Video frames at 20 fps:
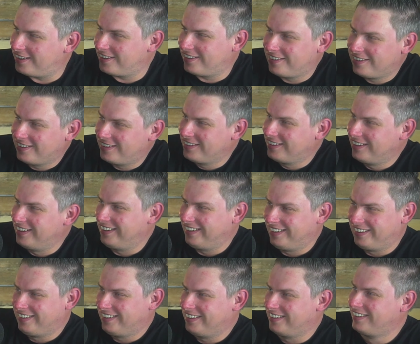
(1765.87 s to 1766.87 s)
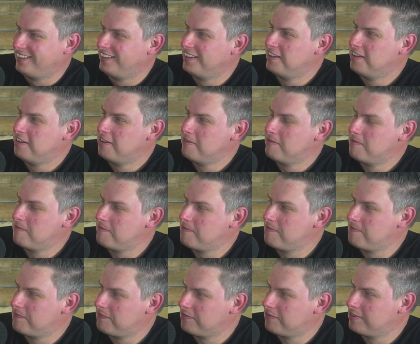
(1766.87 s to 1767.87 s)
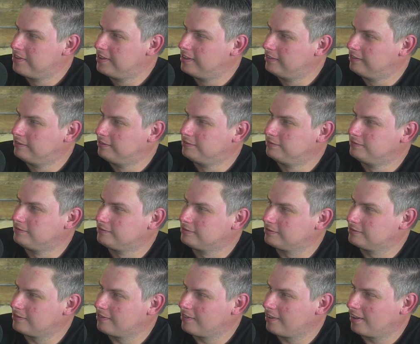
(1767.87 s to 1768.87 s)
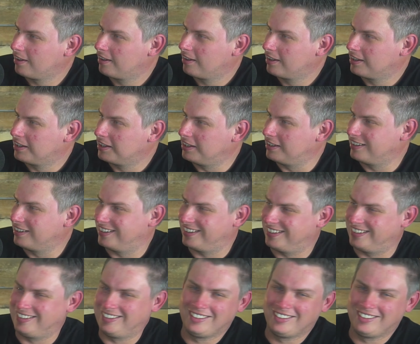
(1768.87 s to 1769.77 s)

This person isn't speaking.